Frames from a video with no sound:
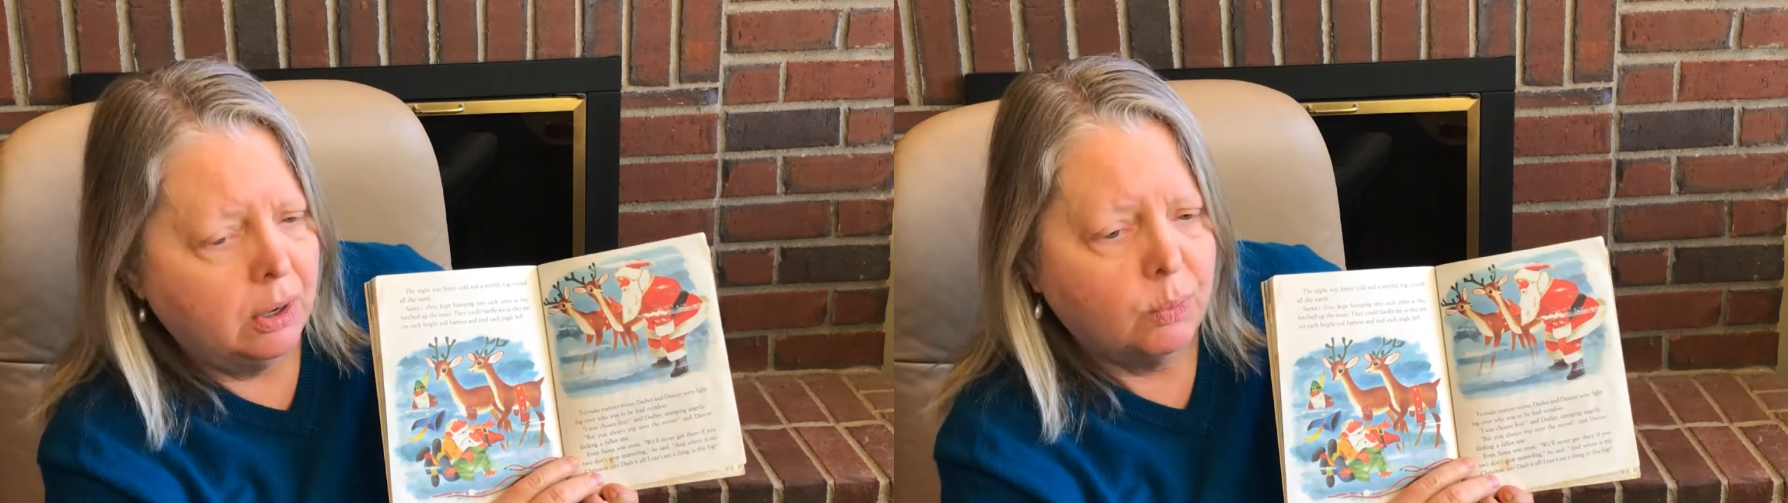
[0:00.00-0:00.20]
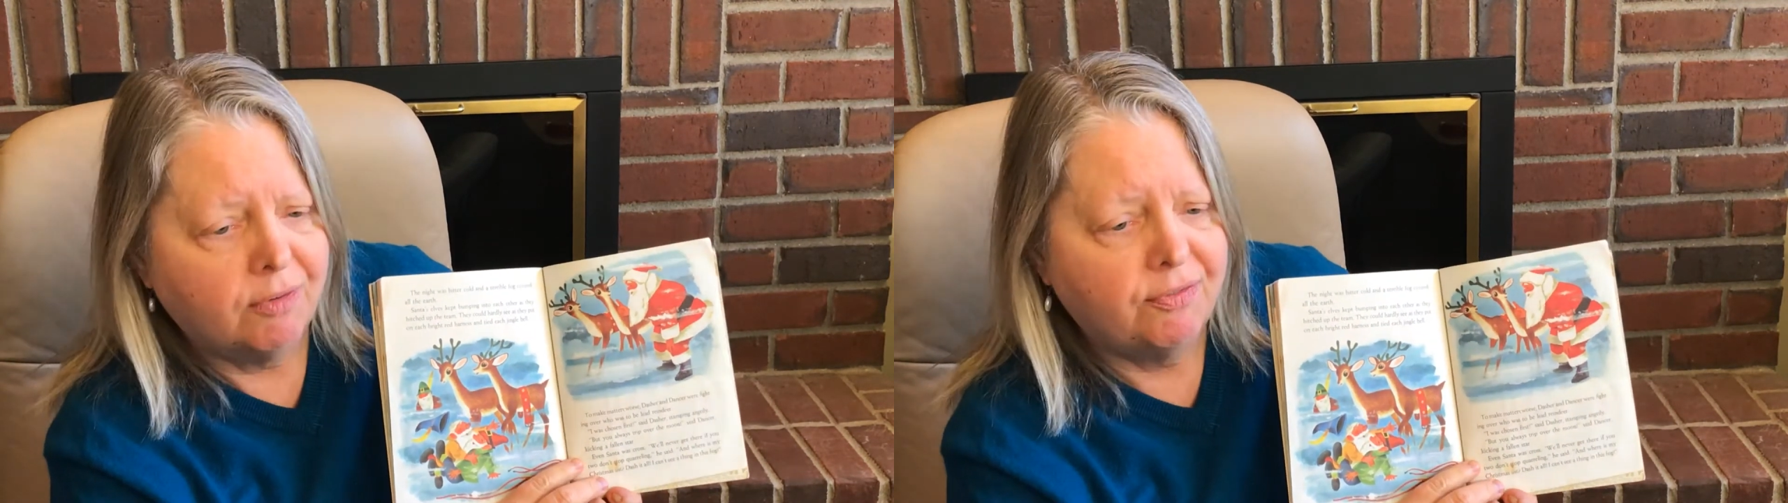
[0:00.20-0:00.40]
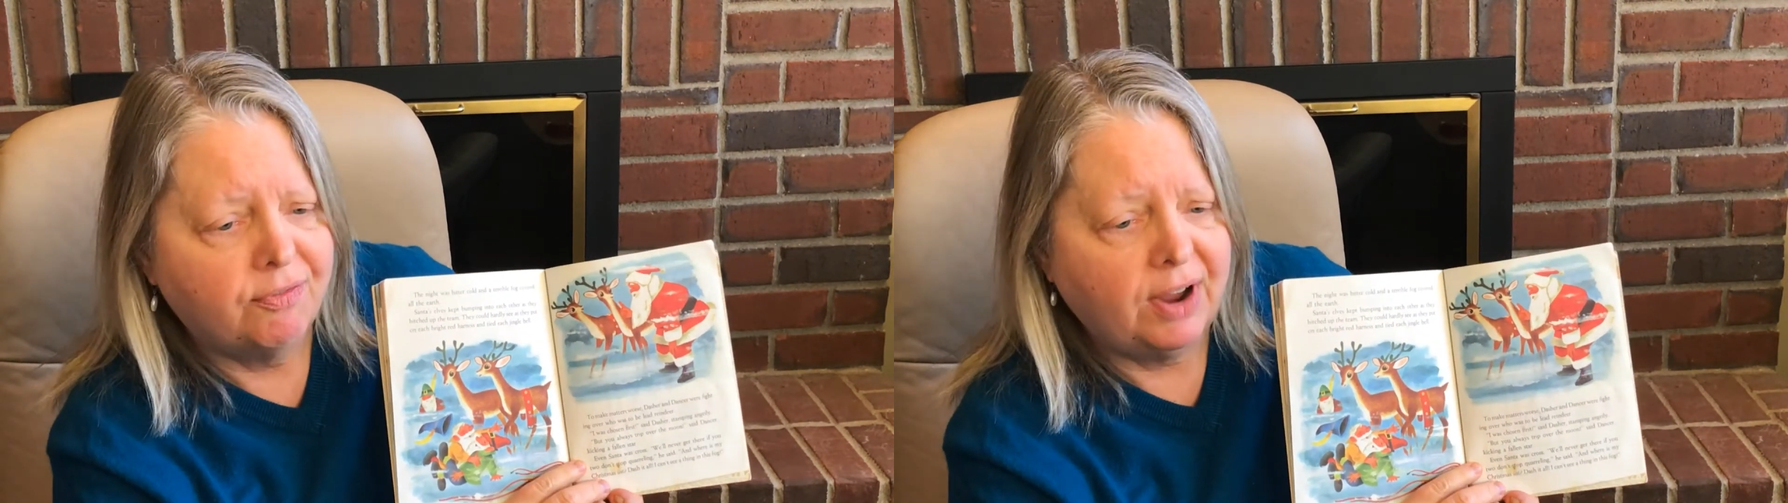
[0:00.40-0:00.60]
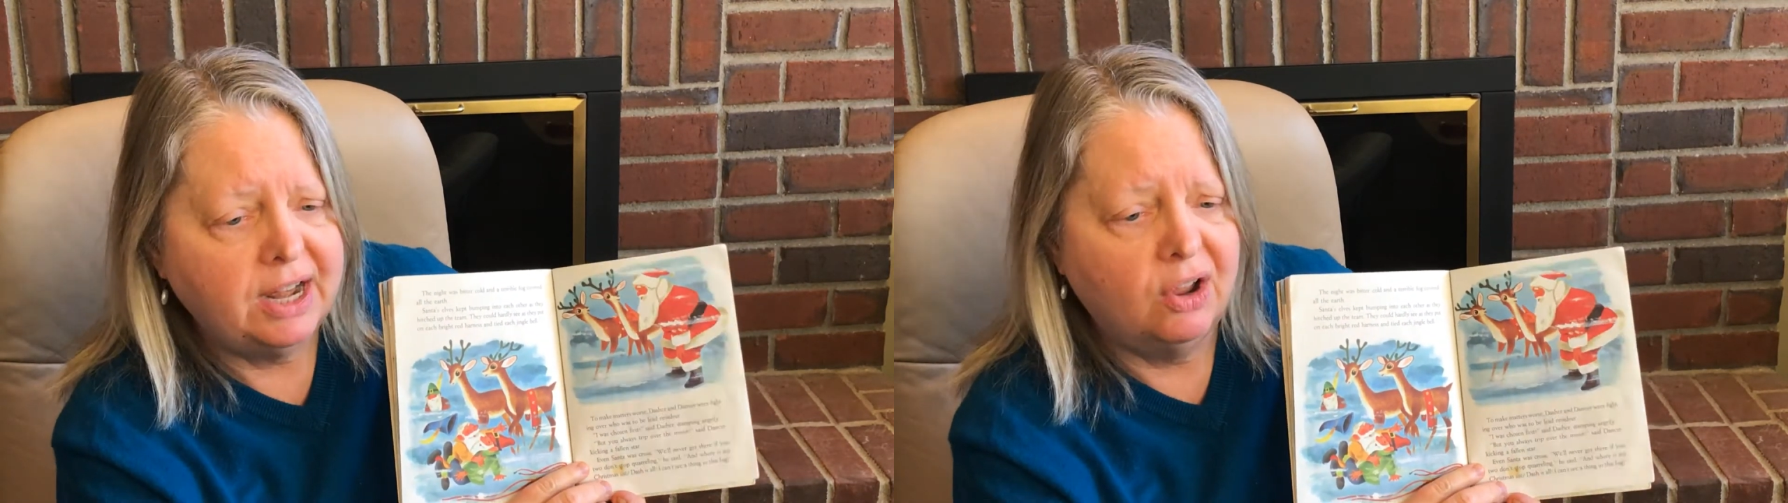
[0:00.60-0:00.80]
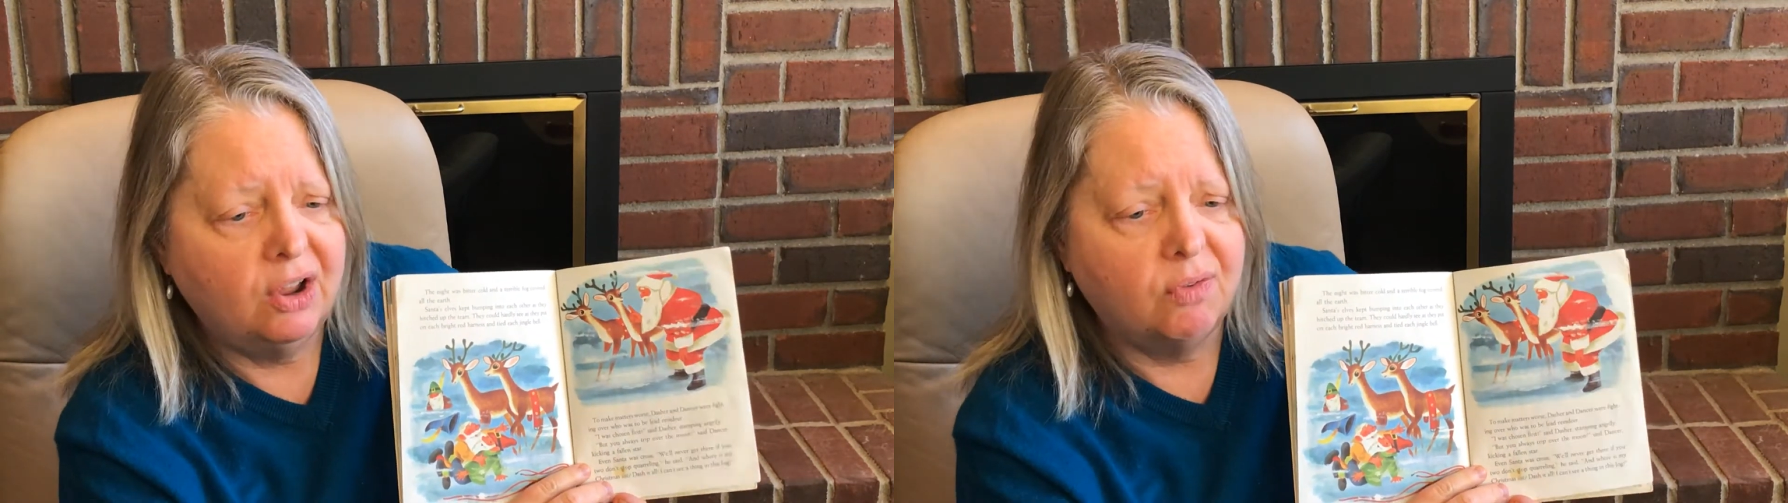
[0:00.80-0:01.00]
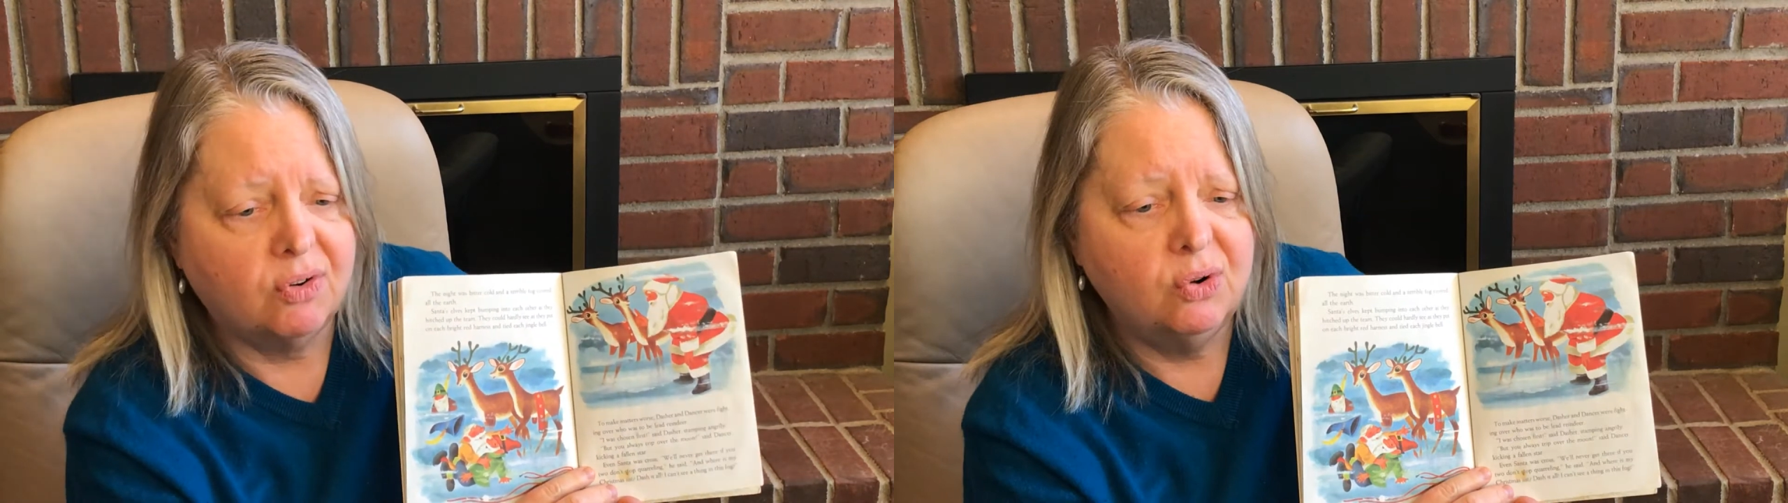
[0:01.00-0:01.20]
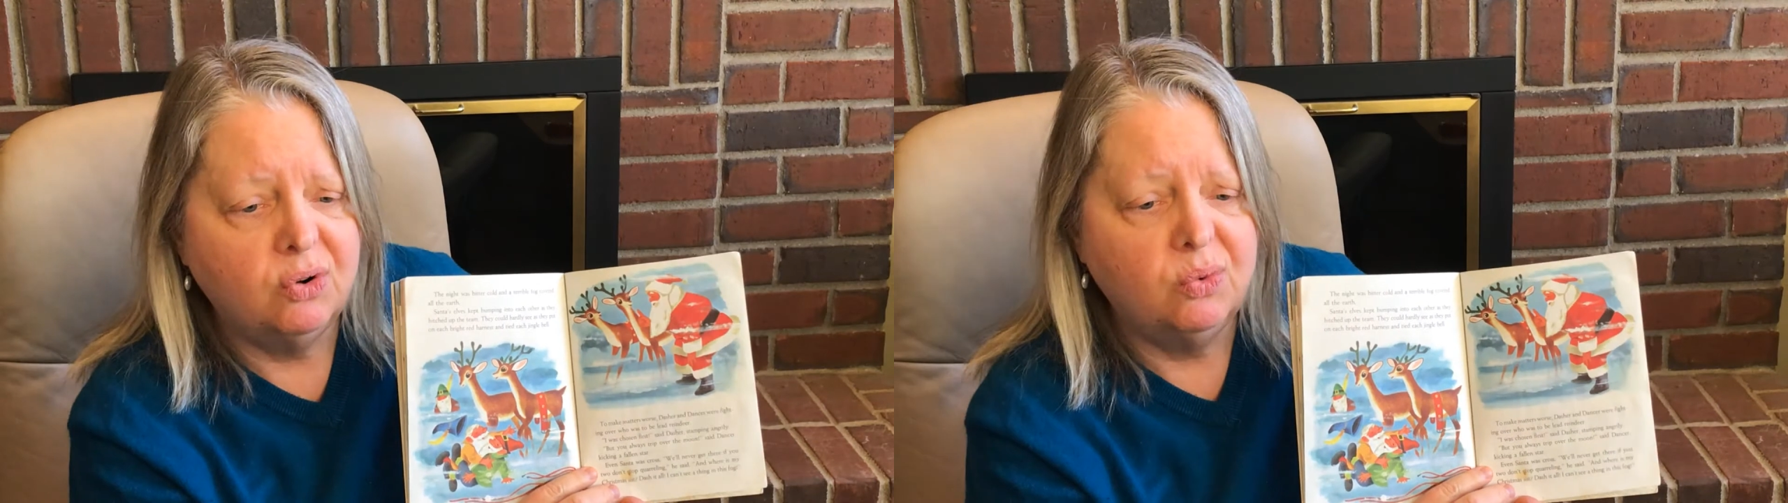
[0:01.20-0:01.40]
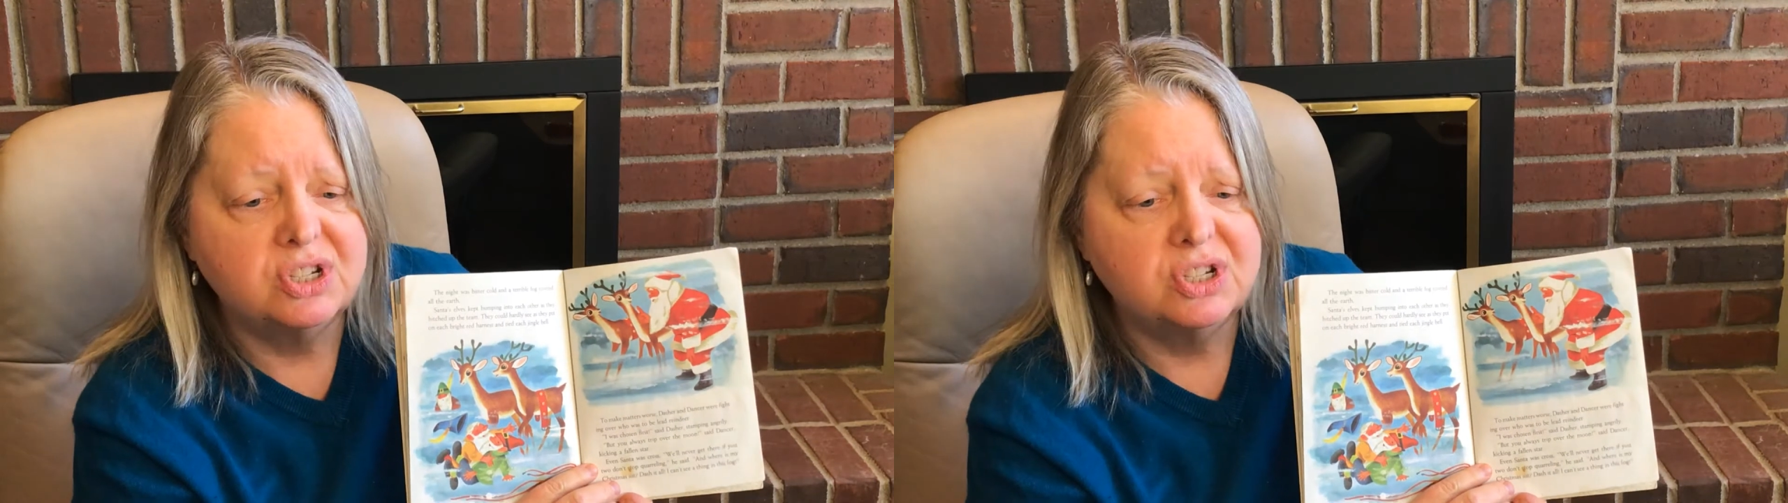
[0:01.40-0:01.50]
were fighting over who